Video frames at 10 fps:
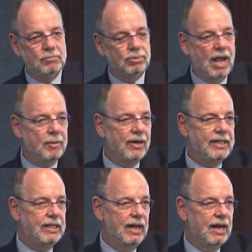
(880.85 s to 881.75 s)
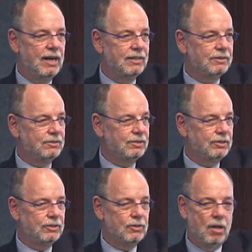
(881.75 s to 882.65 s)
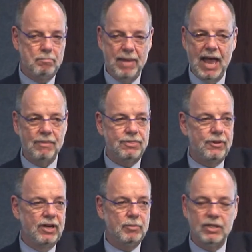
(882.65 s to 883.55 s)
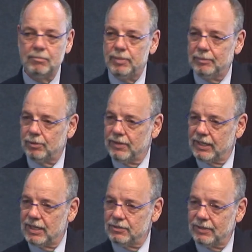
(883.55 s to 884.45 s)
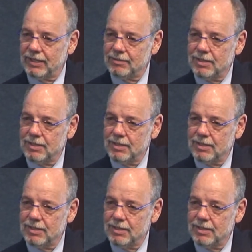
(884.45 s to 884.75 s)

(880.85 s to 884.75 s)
primary care to about 30 million people in the country